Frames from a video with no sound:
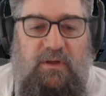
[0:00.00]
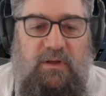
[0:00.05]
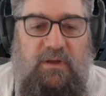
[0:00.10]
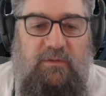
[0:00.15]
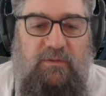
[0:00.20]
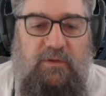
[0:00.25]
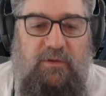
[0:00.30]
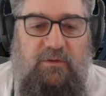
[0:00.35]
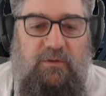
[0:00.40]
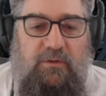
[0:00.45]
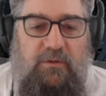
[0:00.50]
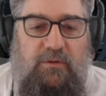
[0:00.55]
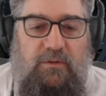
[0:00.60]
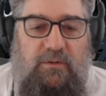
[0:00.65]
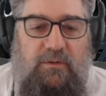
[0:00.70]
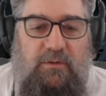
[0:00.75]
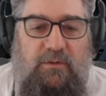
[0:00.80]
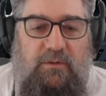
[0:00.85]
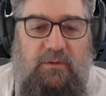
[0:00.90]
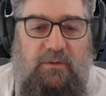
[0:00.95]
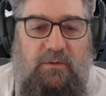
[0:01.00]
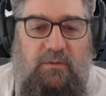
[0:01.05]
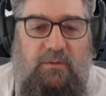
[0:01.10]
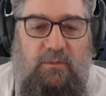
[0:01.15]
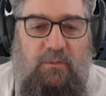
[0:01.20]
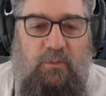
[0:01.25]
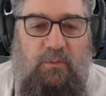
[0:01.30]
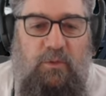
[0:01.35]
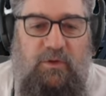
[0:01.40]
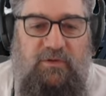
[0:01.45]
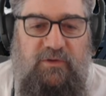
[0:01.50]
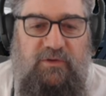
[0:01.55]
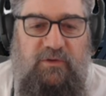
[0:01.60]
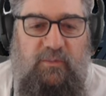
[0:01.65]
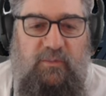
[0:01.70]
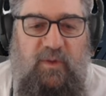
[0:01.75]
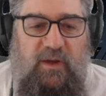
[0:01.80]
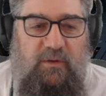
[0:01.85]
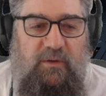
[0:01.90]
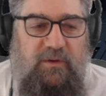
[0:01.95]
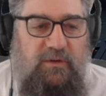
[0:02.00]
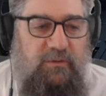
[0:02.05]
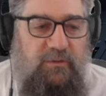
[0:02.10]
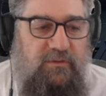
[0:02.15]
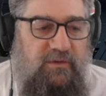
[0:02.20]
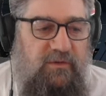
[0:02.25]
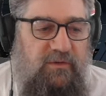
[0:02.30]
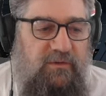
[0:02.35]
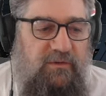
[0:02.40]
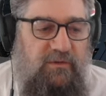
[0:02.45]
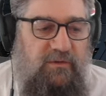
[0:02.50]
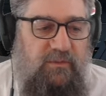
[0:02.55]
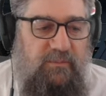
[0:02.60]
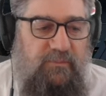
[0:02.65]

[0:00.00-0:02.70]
If you do, watch your power usage.